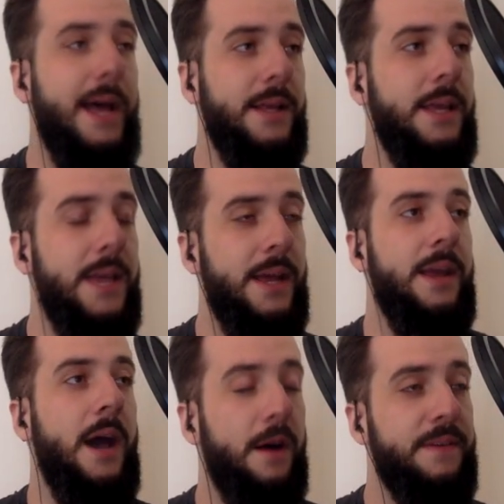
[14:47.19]
in
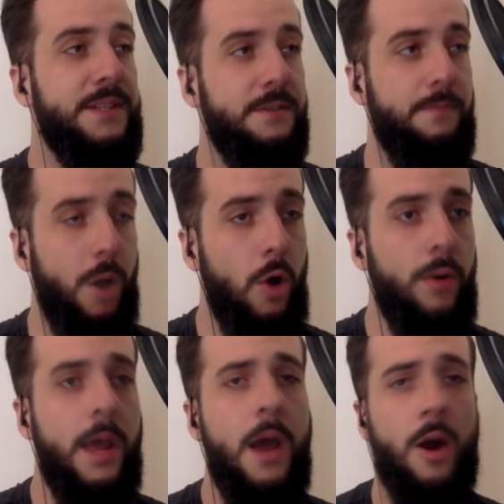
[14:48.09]
an offensive
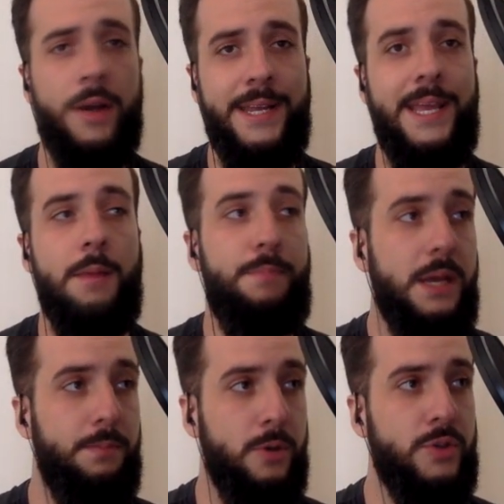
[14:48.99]
mode are going to get a
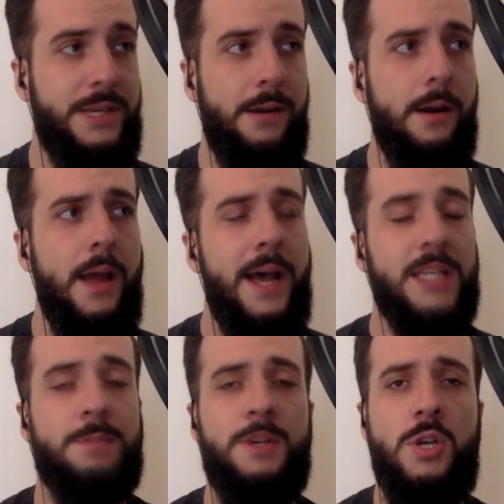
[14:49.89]
big boost here,
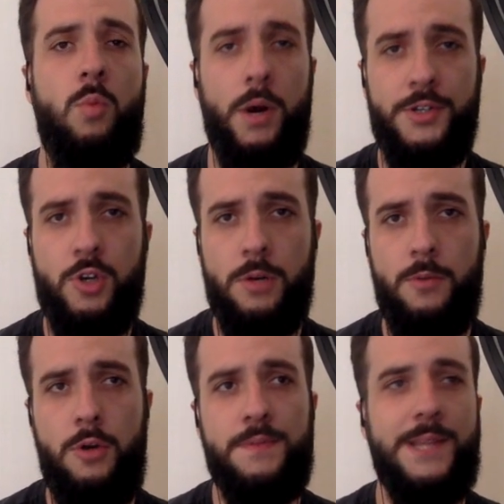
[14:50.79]
especially one-turn
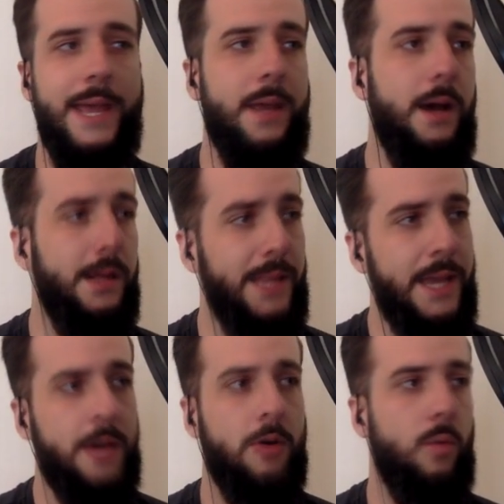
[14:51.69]
moves like
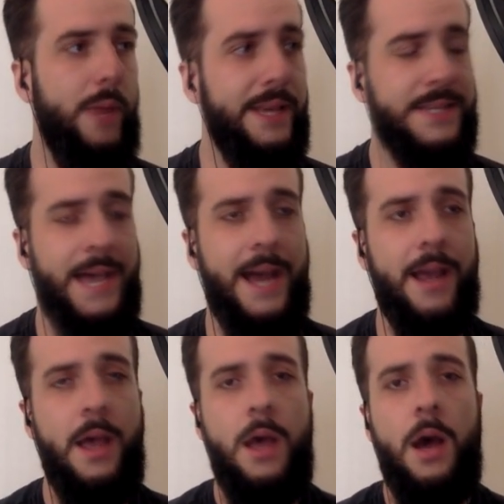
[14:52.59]
Lick or Wing
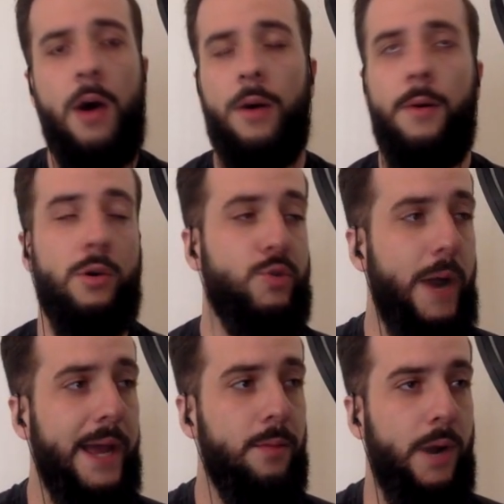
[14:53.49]
Attack or
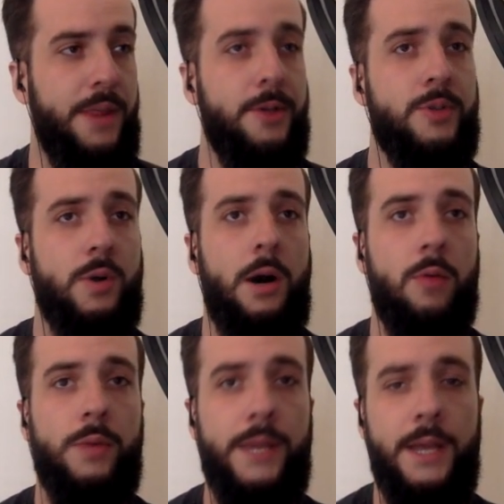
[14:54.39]
Dragon Breath. Those are all
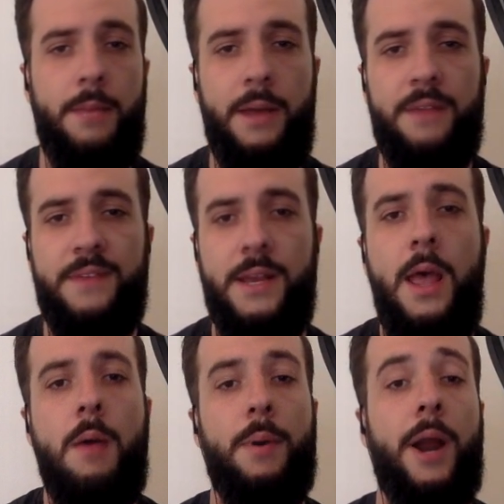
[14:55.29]
really going to benefit,
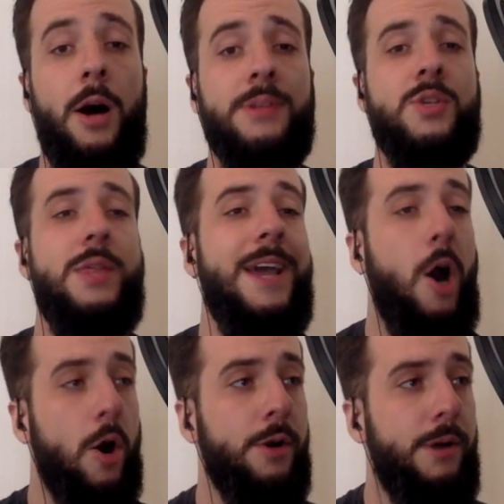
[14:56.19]
but also the
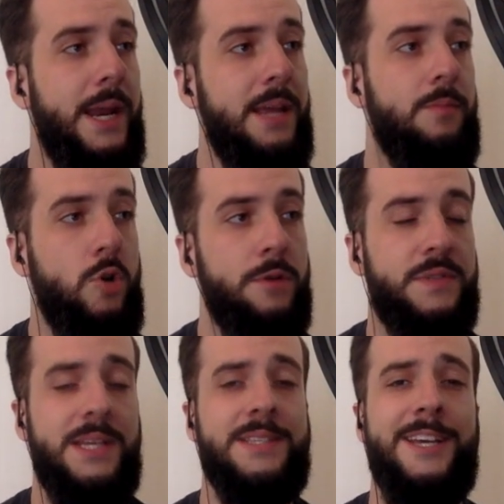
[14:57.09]
harder hitting
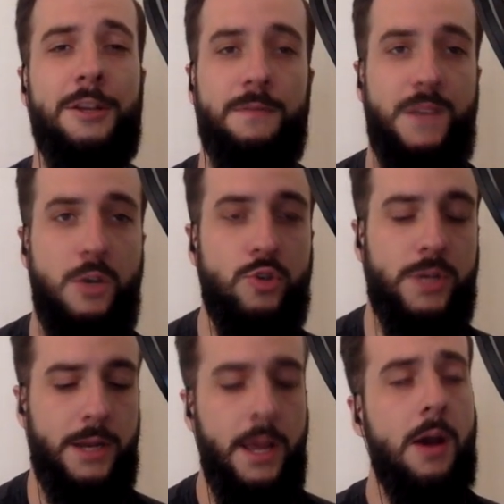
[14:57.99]
moves, things like
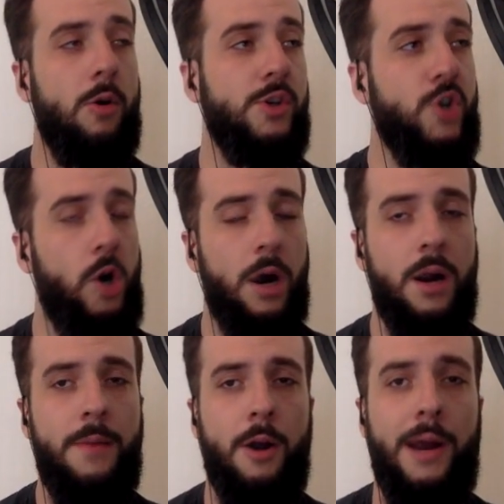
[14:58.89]
Confusion or
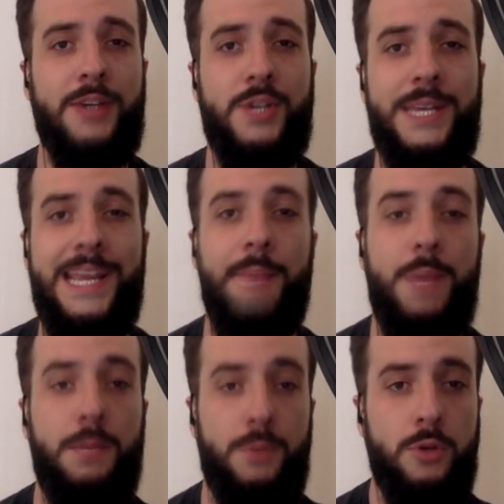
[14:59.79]
Charm, are actually getting a
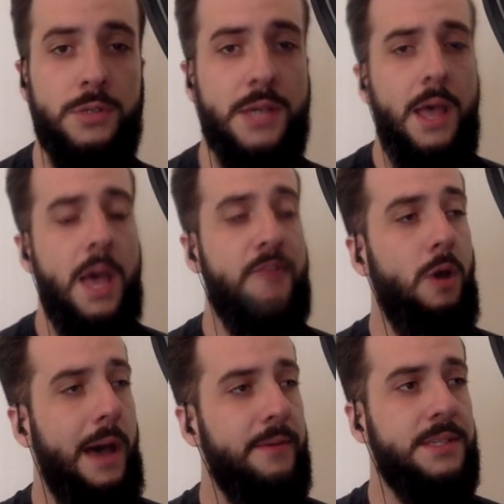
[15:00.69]
big boost. If you
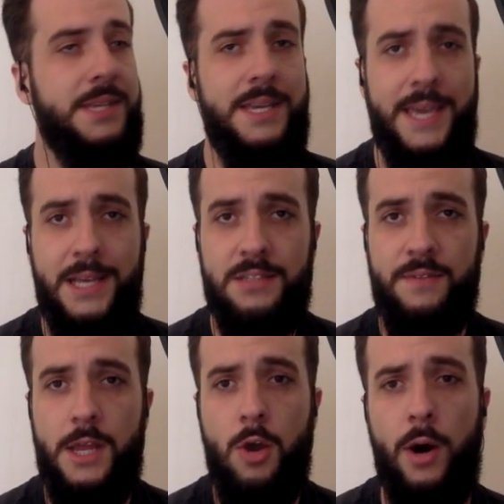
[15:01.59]
haven't seen Kieng's
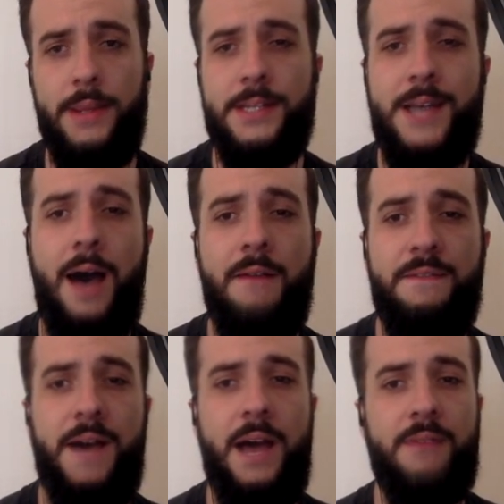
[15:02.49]
video on the top
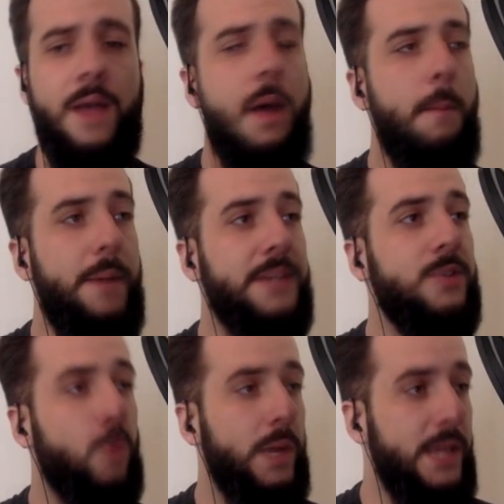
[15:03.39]
5
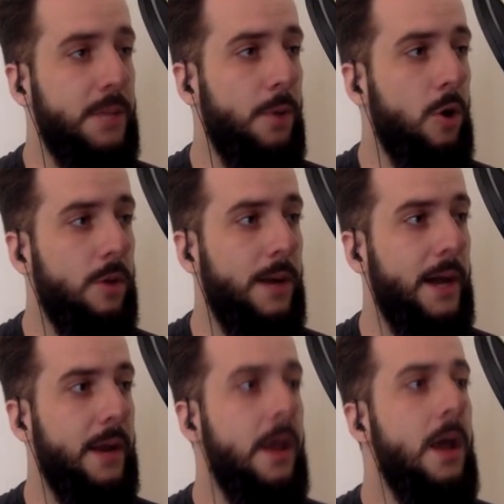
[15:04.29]
best Great League
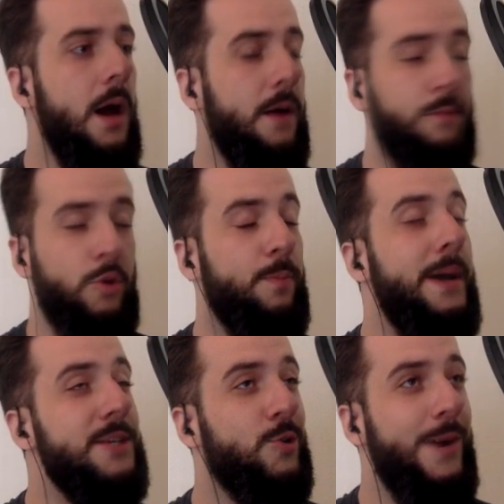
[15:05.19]
Pokemon,
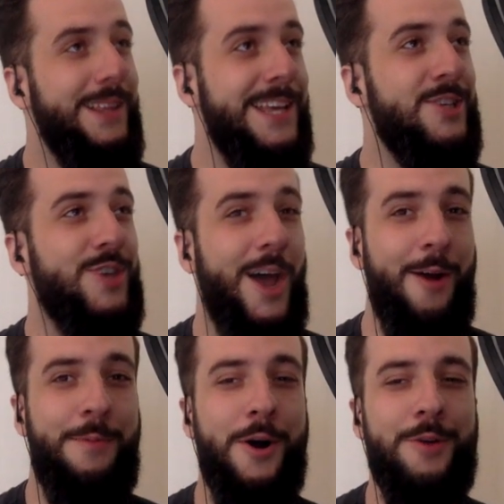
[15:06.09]
best Great League
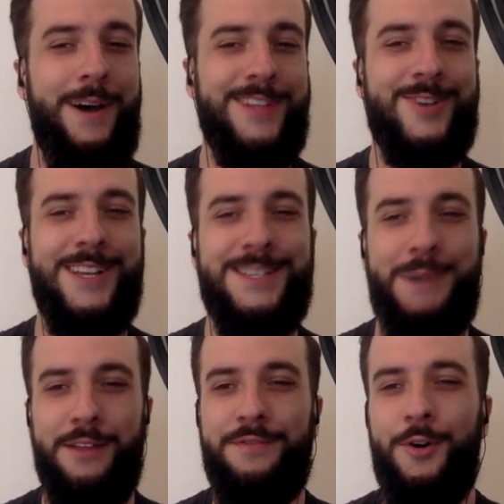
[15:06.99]
Shadow Pokemon, sorry, it's a
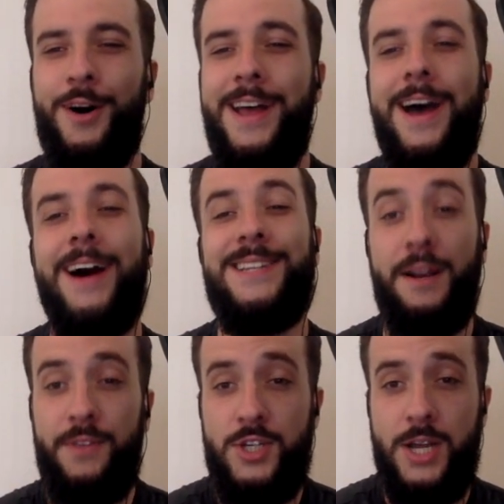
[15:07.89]
mouthful,
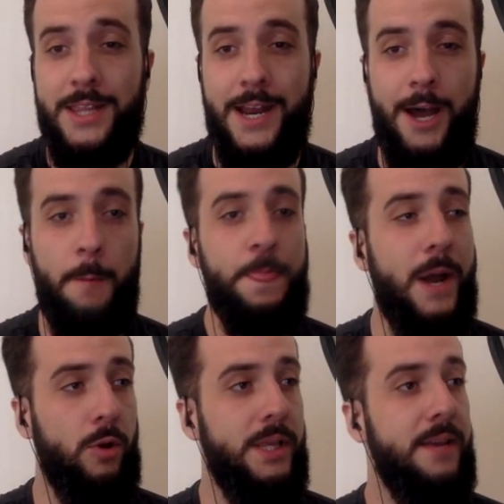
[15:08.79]
definitely check that out.
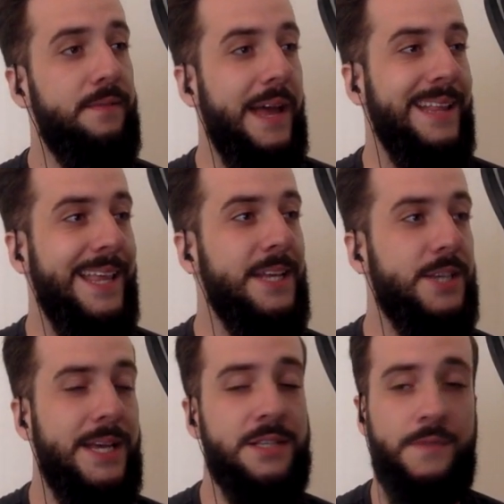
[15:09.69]
I'll leave a link
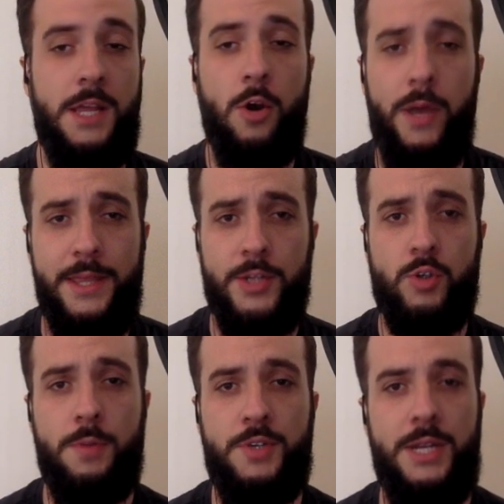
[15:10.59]
to his video in the
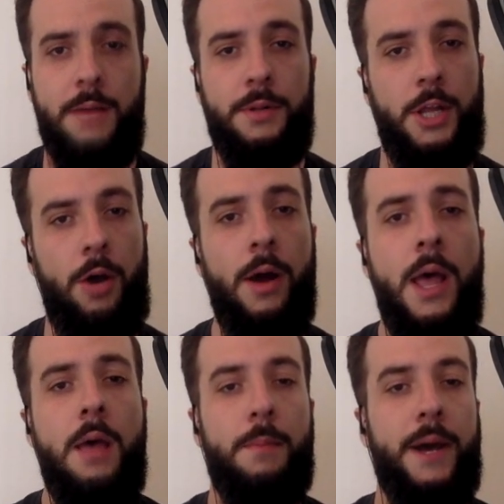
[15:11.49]
description down below.
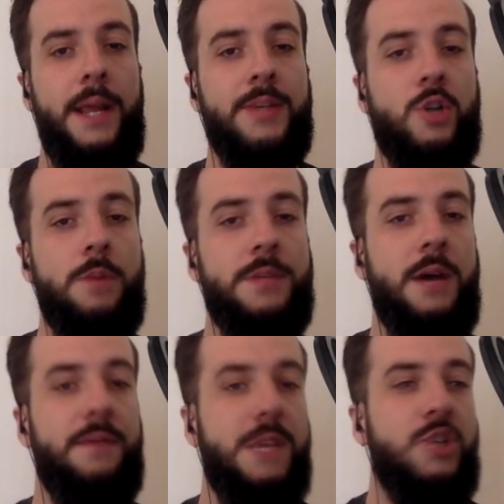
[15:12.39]
But in terms
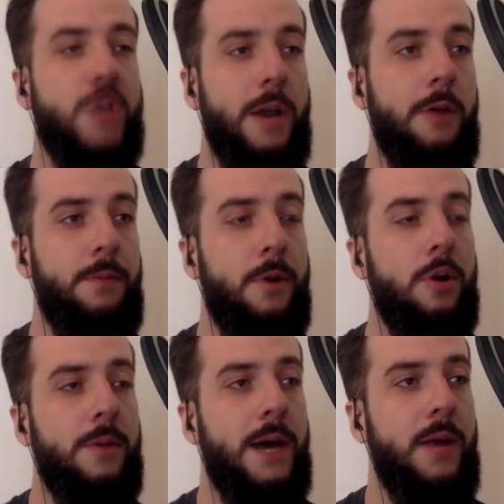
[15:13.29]
of the Shadow
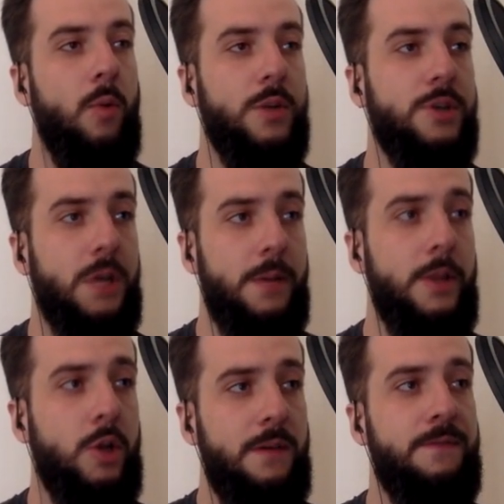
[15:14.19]
Pokemon, what you're going to be
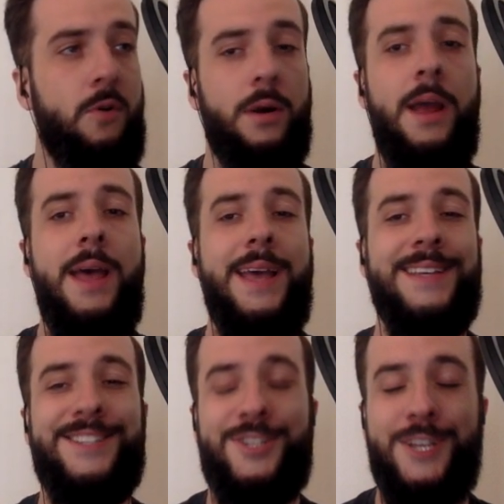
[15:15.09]
looking for
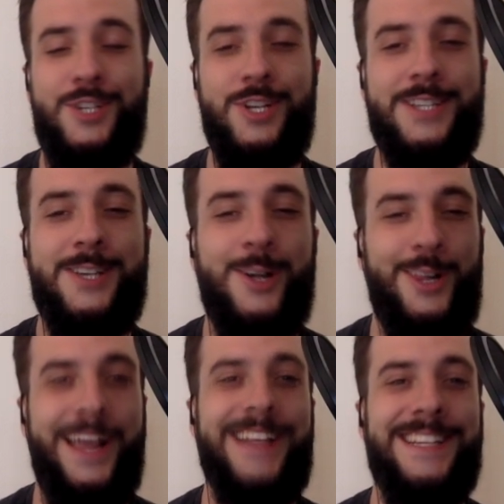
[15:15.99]
is to just
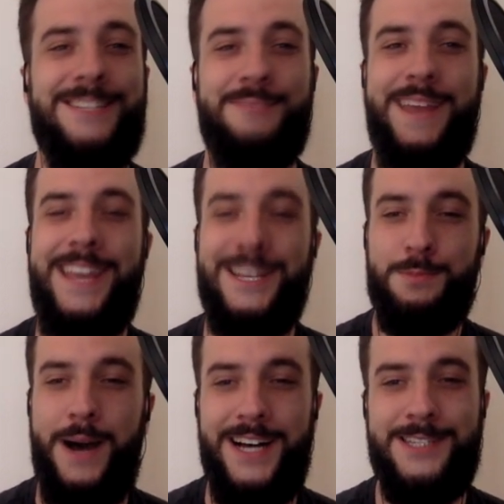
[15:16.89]
collect as many
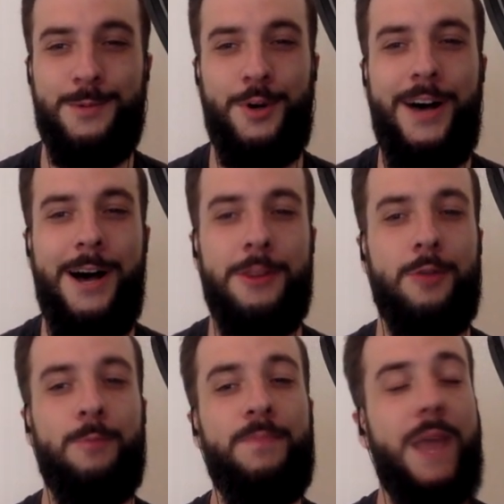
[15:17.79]
as possible.
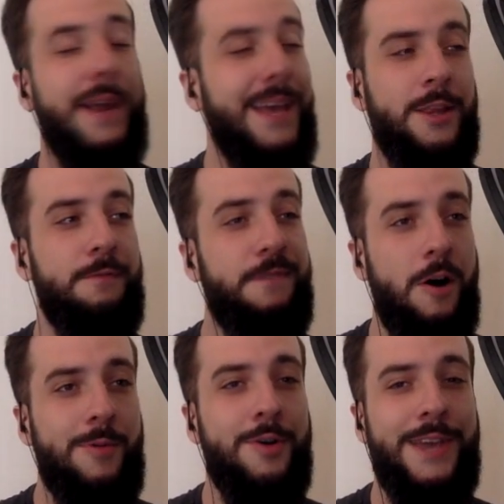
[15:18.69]
Again, the
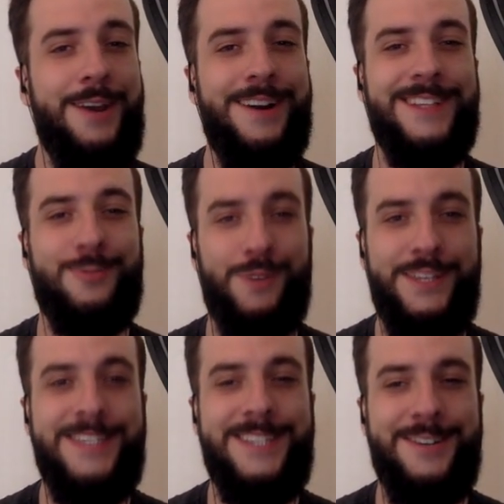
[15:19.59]
FOMO here is
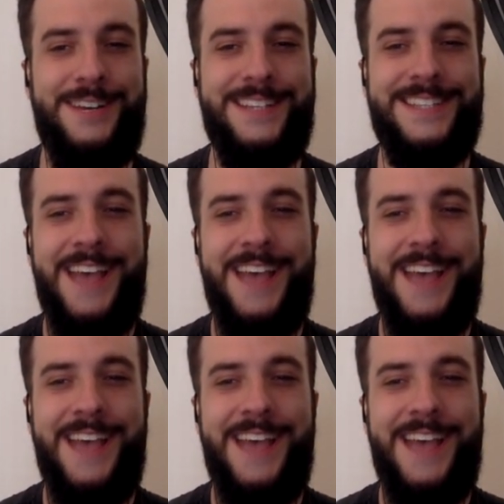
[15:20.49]
really serious